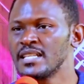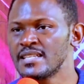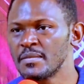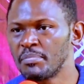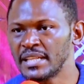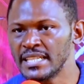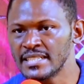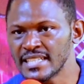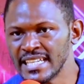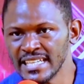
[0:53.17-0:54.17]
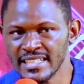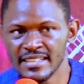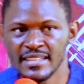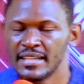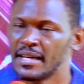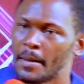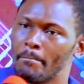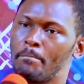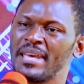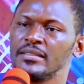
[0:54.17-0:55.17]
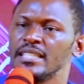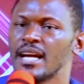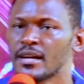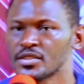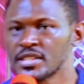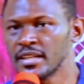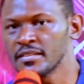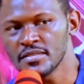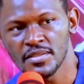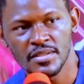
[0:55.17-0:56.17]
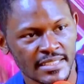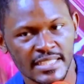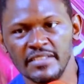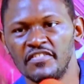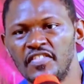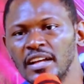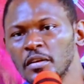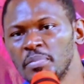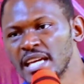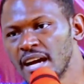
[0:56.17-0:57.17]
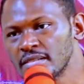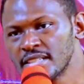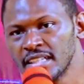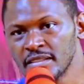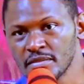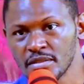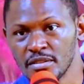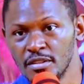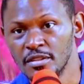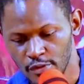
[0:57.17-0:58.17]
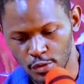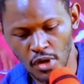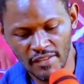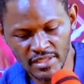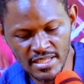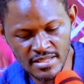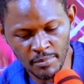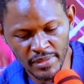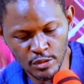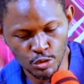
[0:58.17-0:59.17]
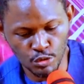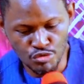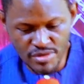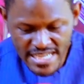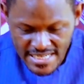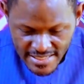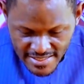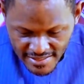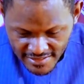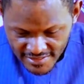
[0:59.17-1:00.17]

disciplined in building ourselves, developing ourselves. You don't have the discipline to read.